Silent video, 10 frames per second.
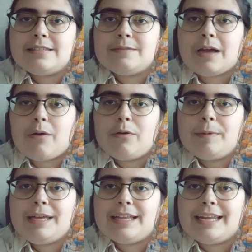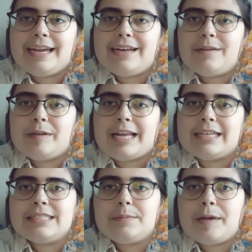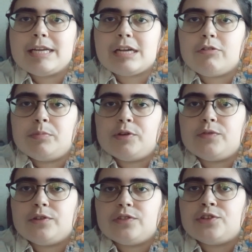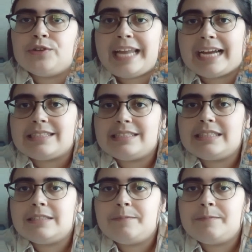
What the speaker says: That will be later, but that is the page I will move on to next.